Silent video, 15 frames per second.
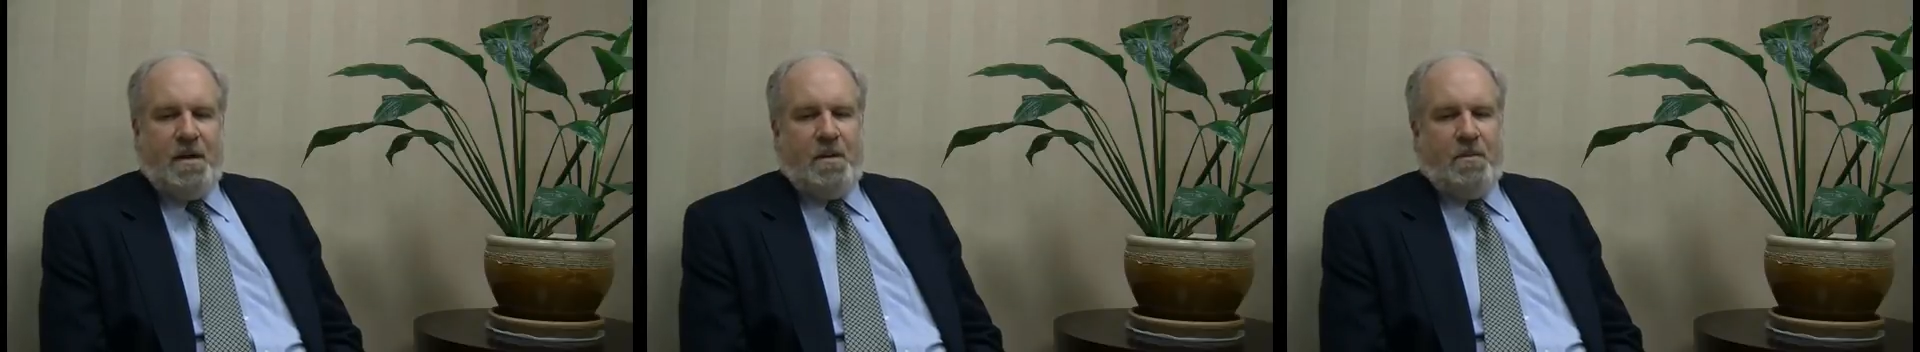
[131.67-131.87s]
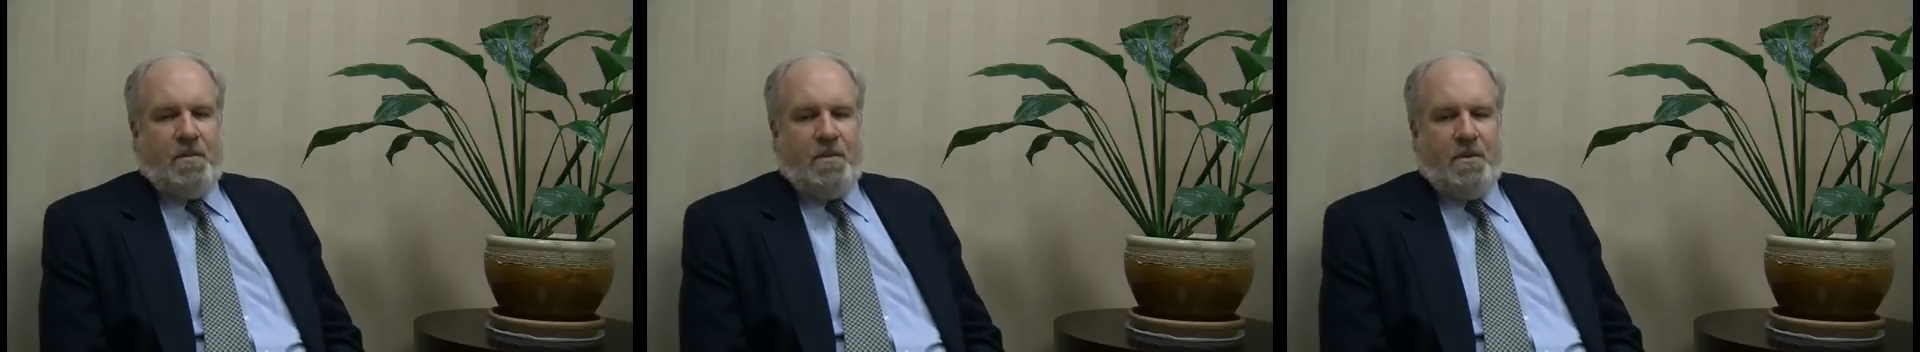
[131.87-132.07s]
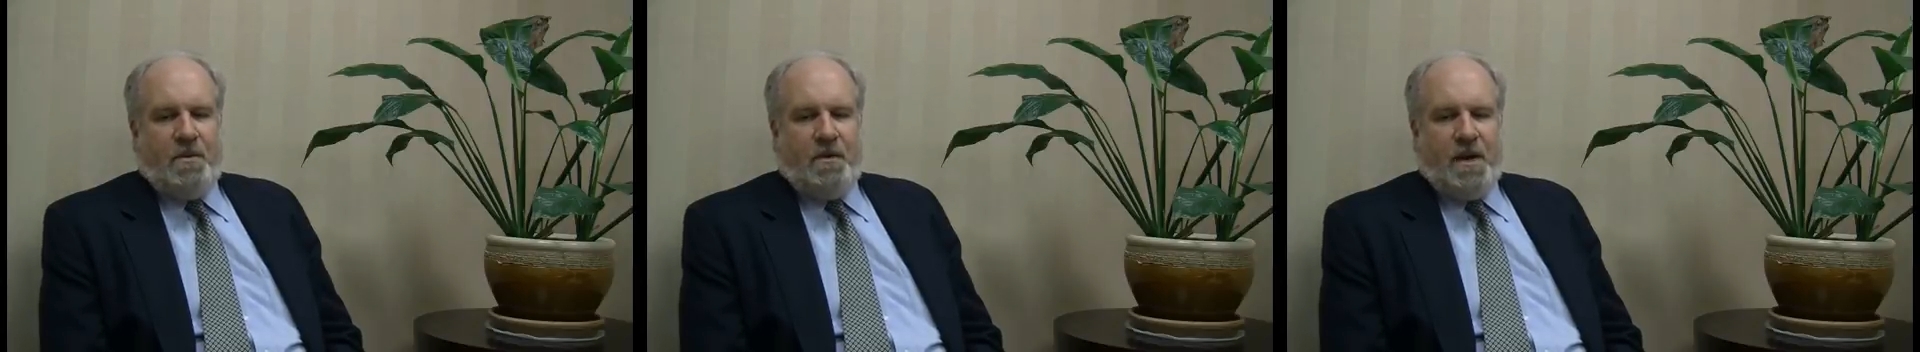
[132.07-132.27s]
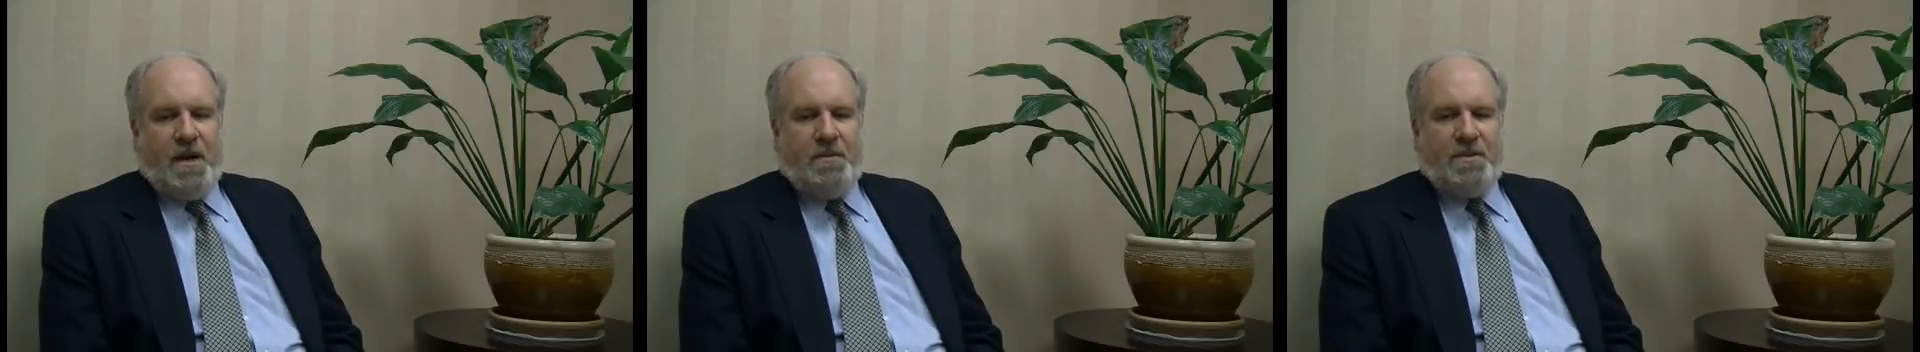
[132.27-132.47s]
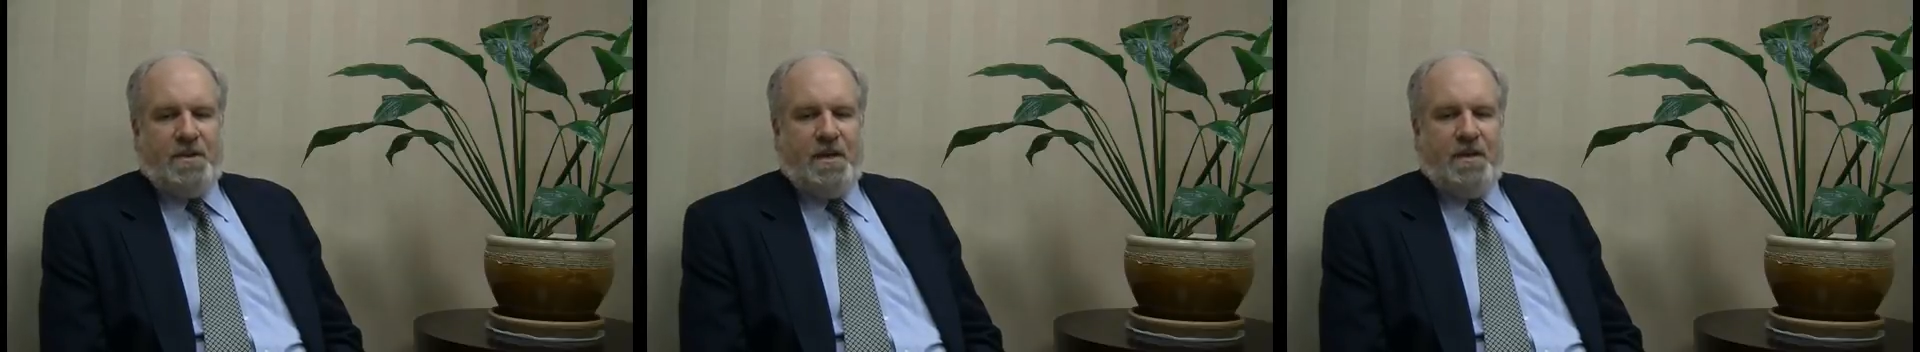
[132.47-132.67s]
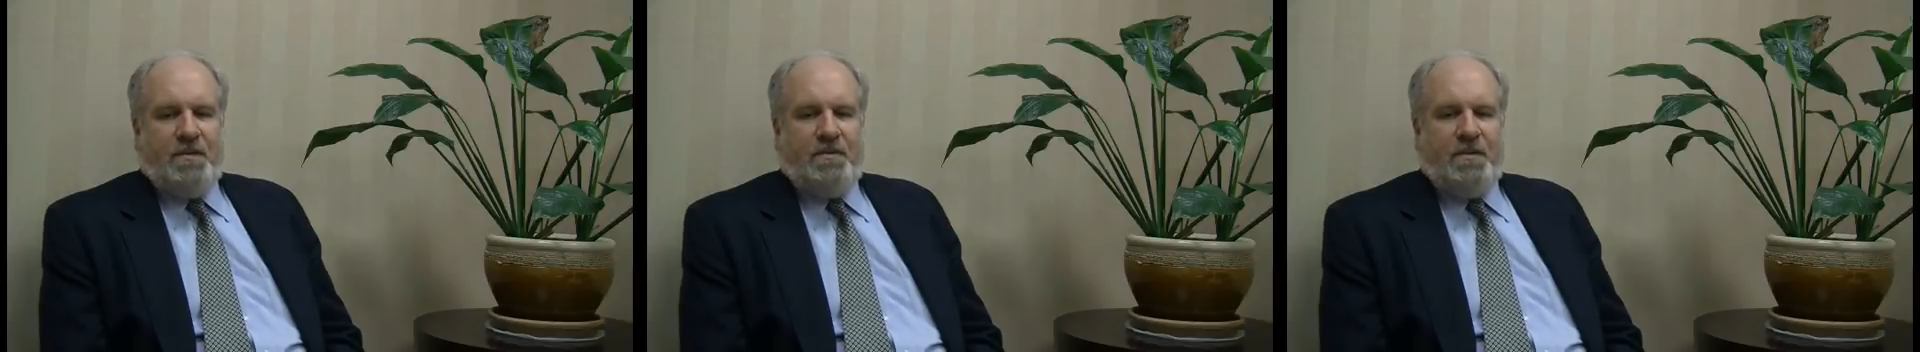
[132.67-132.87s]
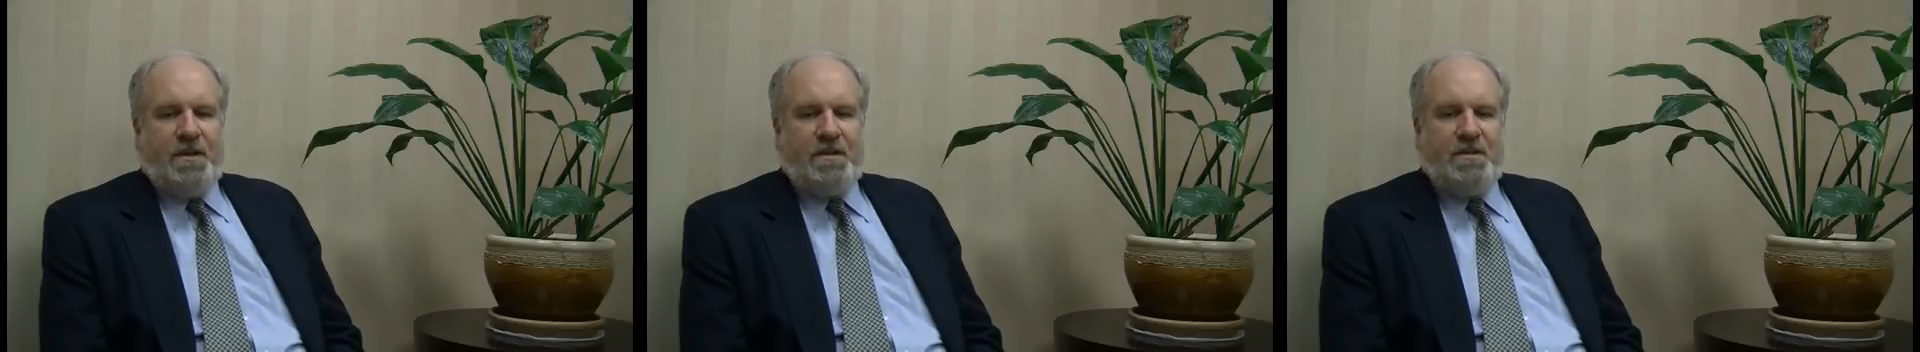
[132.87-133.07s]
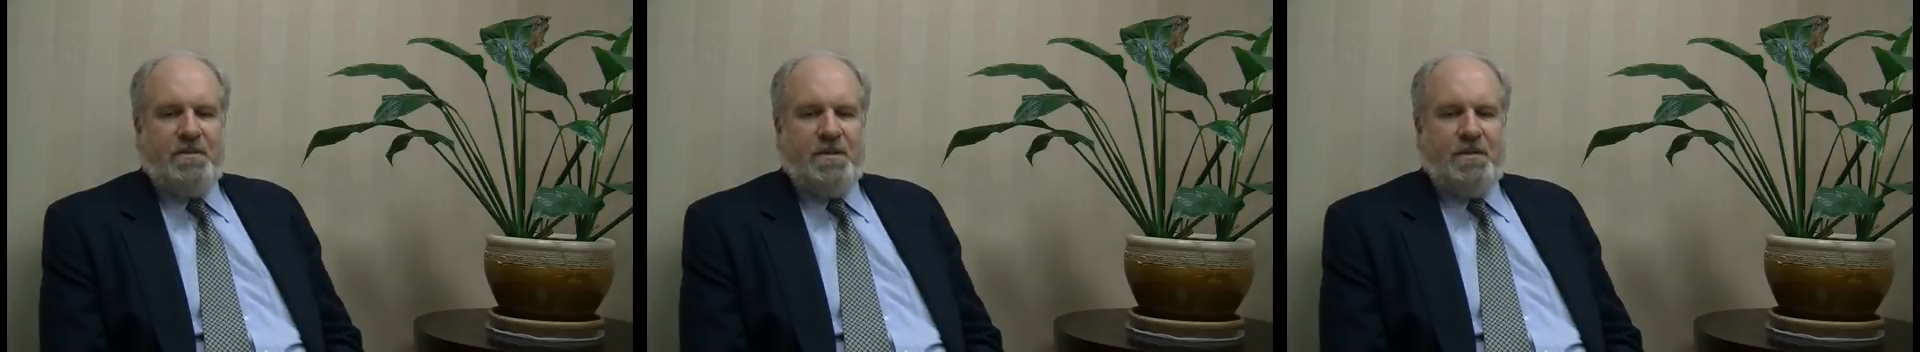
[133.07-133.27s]
programs can
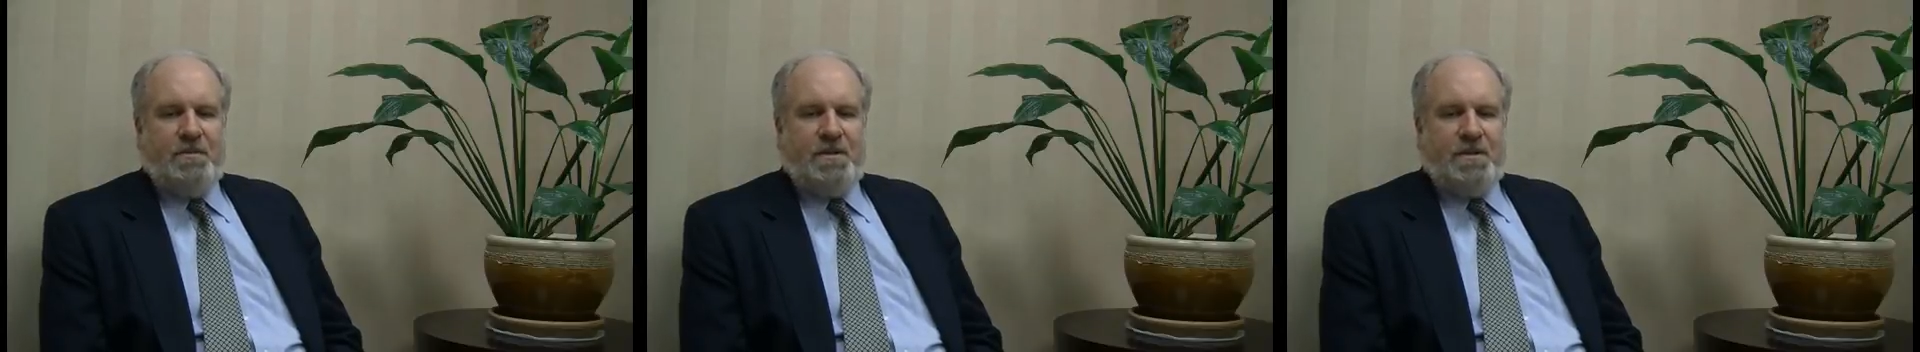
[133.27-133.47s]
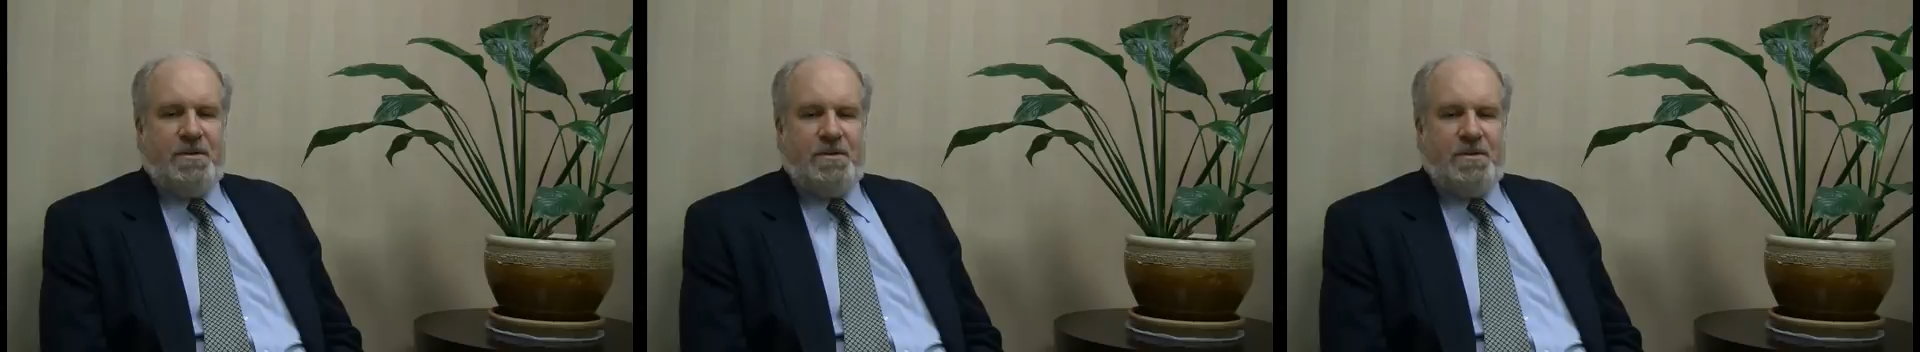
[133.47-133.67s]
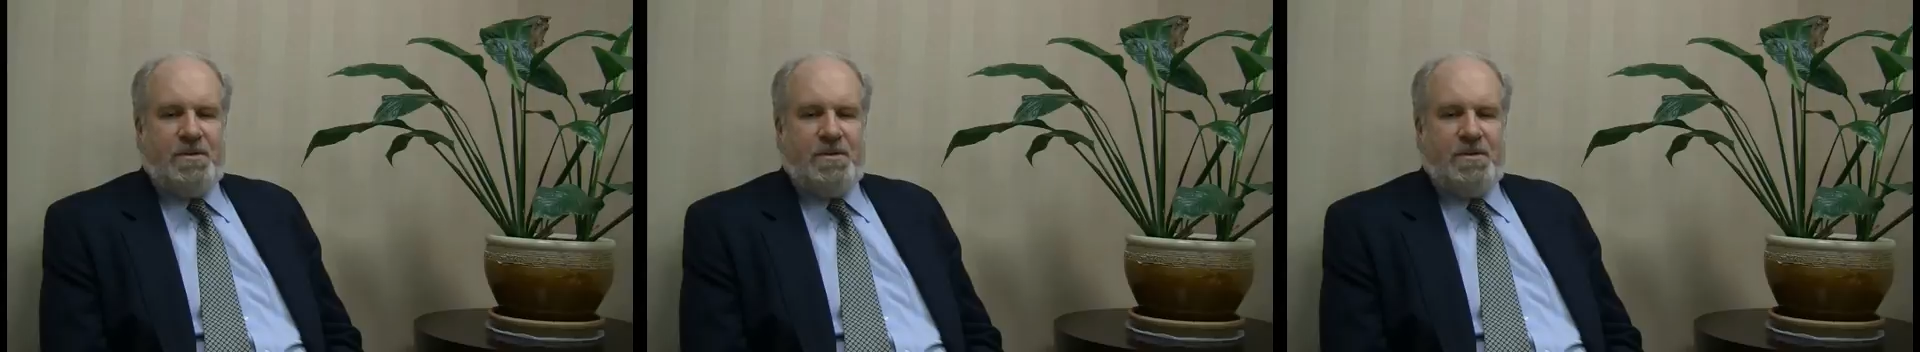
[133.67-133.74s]
effectively reduce